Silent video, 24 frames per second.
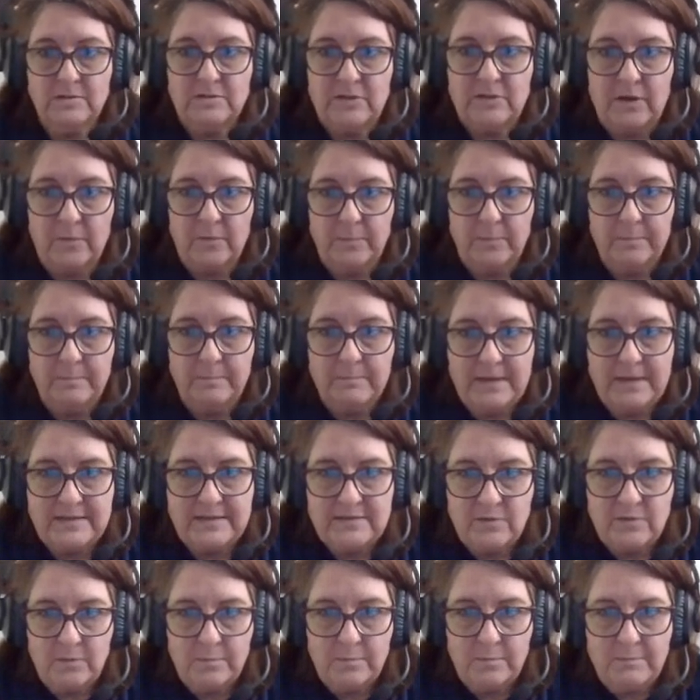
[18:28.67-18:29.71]
So,
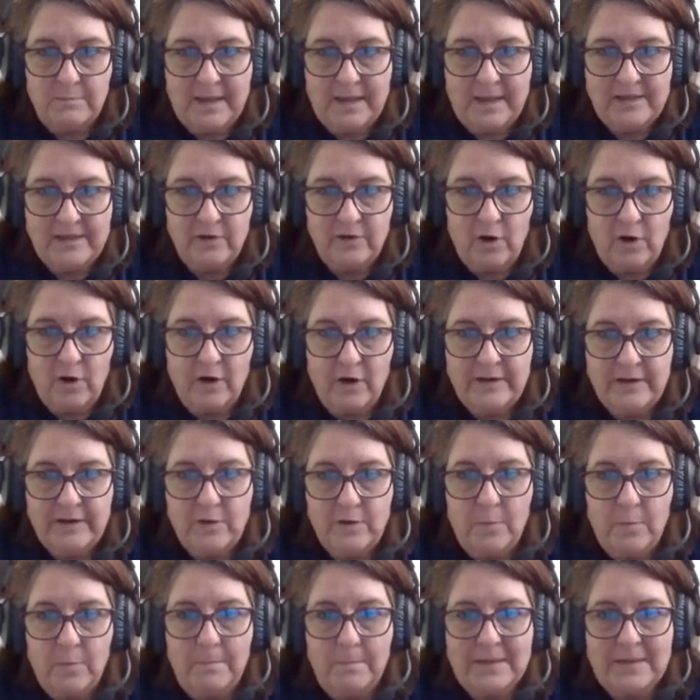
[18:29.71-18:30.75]
muscle,
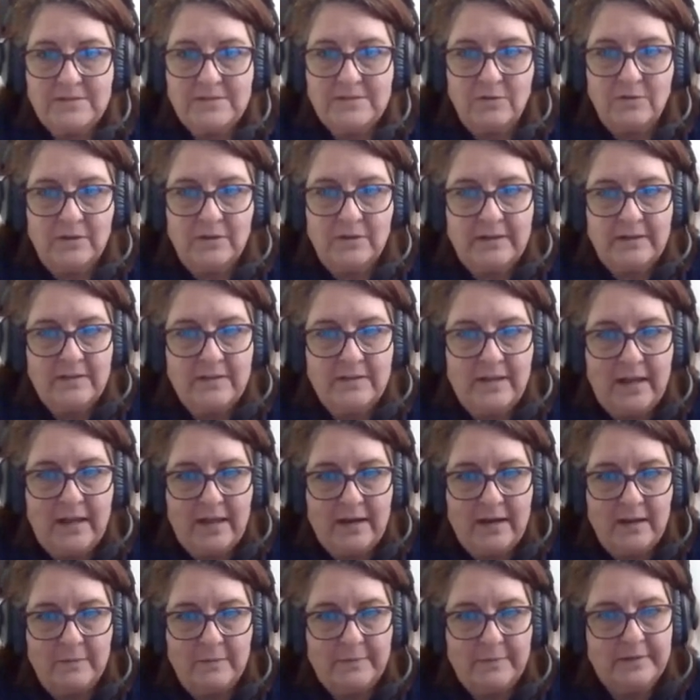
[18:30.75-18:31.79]
myocardial muscle. Look at
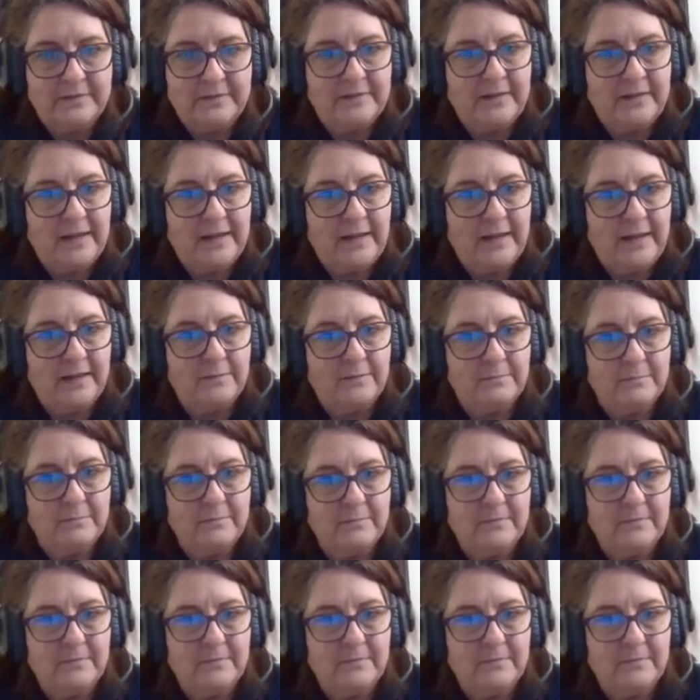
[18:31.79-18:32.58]
that. How about that?